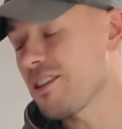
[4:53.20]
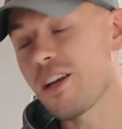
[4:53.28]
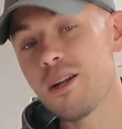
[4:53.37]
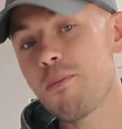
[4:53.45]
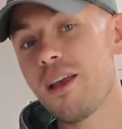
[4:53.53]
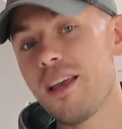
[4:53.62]

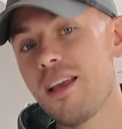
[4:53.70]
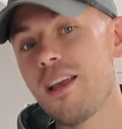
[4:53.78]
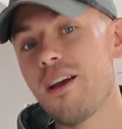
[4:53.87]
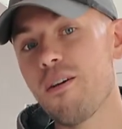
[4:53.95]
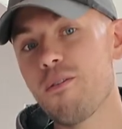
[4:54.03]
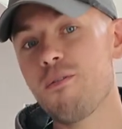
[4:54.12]
gonna
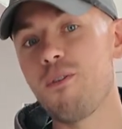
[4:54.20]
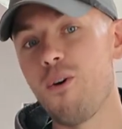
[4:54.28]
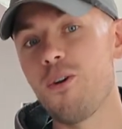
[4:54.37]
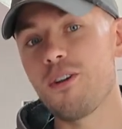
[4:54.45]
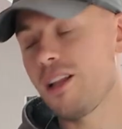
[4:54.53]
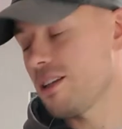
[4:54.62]
be
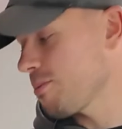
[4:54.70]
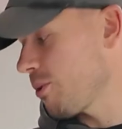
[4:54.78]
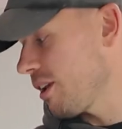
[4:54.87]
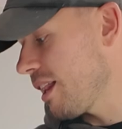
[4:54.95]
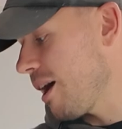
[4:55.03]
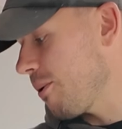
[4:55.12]
fun, let's
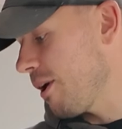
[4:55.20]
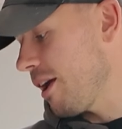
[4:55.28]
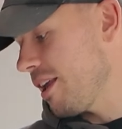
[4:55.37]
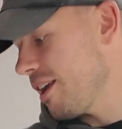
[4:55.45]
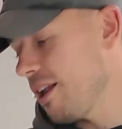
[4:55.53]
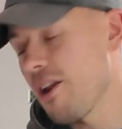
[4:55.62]
put it that
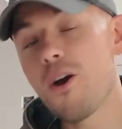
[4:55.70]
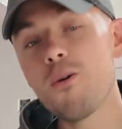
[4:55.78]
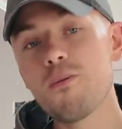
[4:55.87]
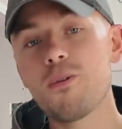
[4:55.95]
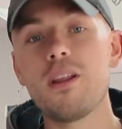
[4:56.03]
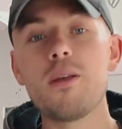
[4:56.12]
way. And
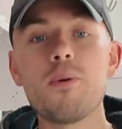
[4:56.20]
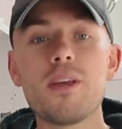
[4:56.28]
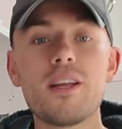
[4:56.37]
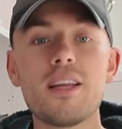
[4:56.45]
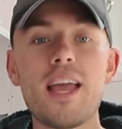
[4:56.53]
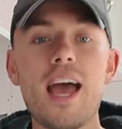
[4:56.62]
hopefully we
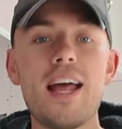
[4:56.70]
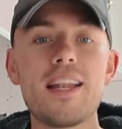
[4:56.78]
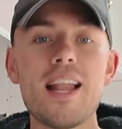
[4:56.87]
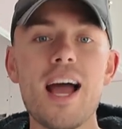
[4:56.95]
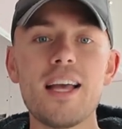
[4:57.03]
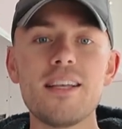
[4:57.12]
can get a
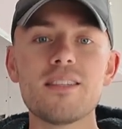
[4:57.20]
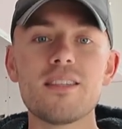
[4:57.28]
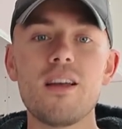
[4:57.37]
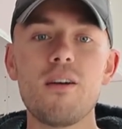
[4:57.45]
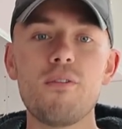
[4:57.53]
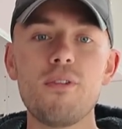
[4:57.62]

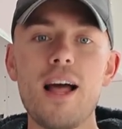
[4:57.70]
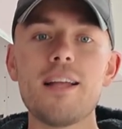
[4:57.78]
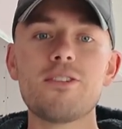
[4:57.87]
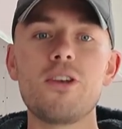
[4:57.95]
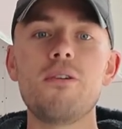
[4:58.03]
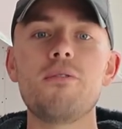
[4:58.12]
nice
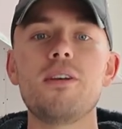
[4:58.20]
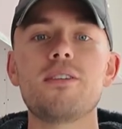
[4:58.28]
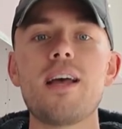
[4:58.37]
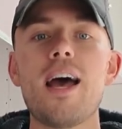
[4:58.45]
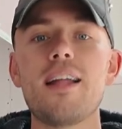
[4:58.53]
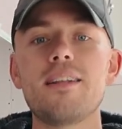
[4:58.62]
flat
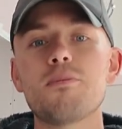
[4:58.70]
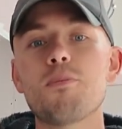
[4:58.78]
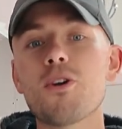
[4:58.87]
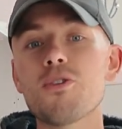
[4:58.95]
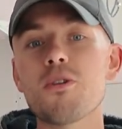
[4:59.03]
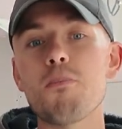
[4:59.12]
surface, and
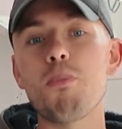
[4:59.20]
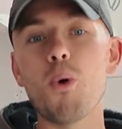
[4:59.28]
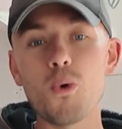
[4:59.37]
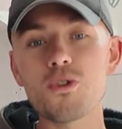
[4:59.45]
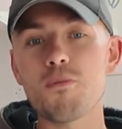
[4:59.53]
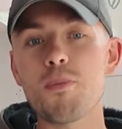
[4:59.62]
because the
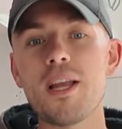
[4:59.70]
boards have